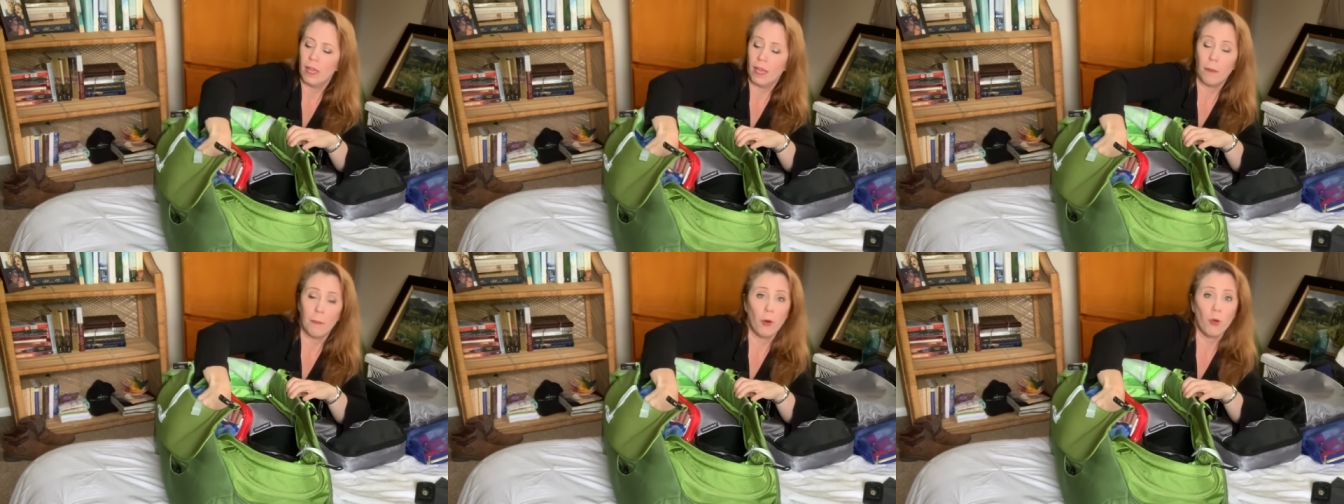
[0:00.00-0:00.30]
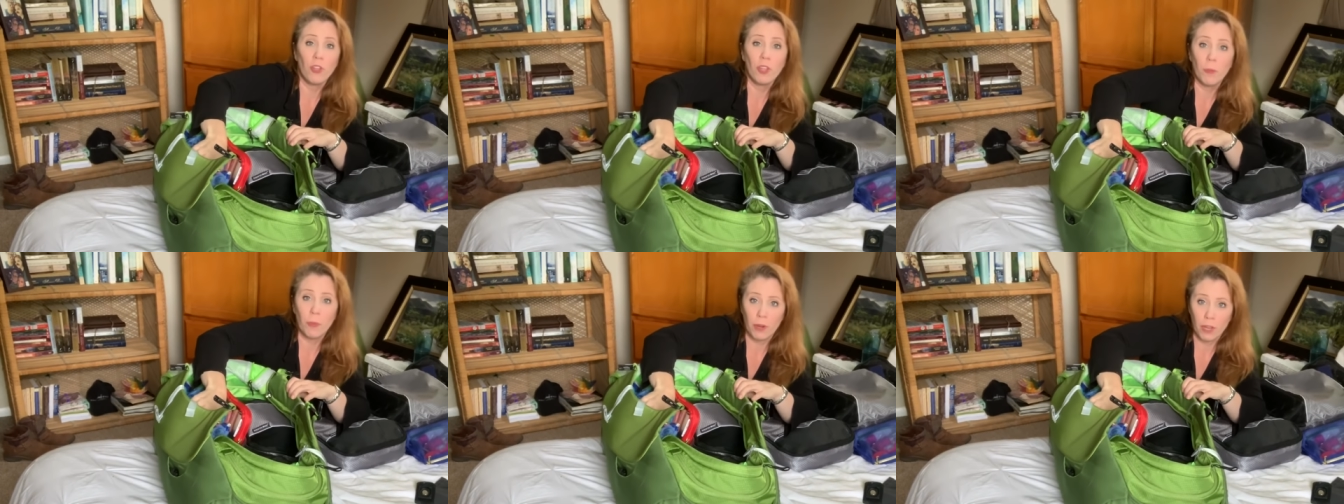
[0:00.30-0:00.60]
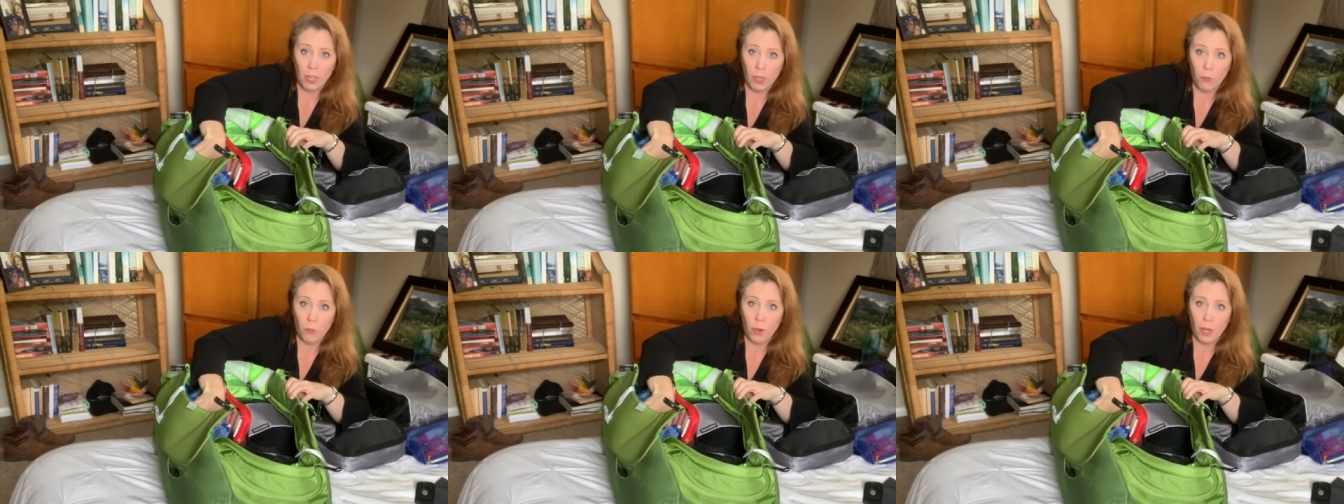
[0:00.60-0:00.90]
and I'm only
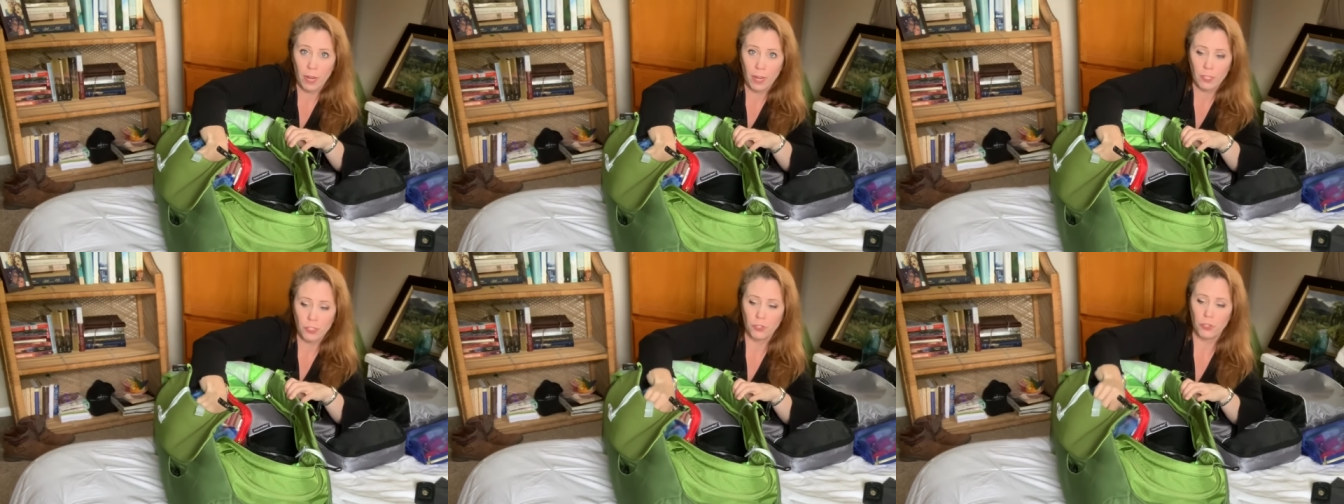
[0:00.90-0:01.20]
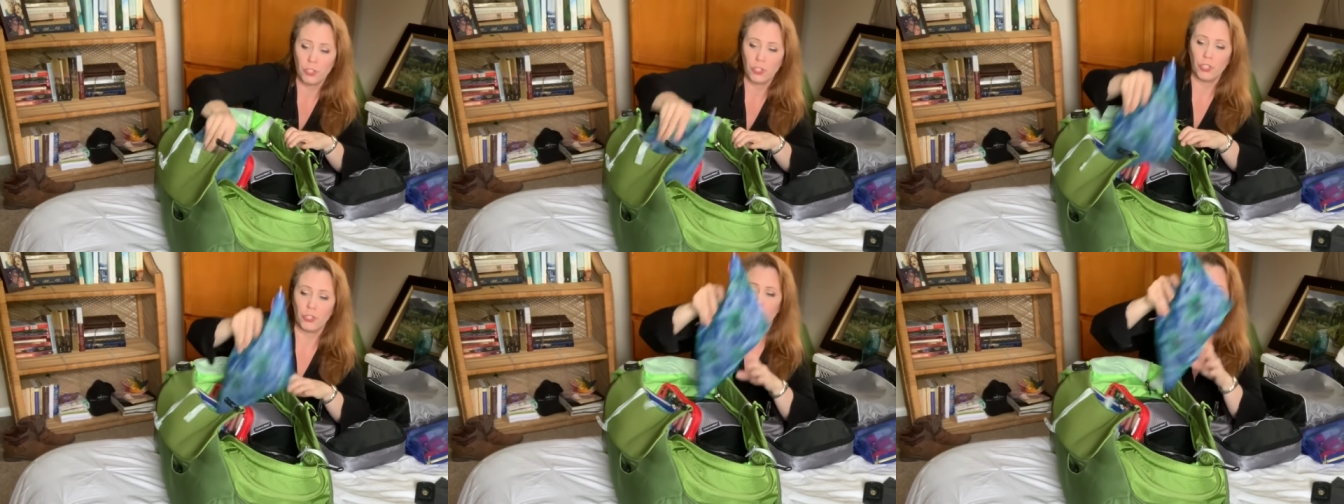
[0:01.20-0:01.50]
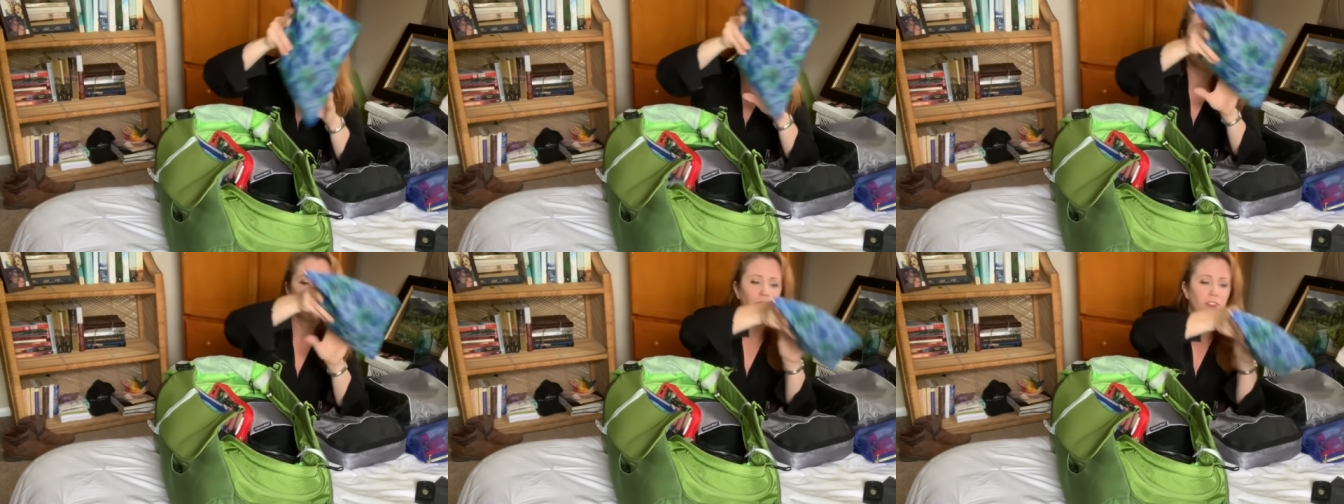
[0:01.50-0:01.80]
bringing one extra shoes.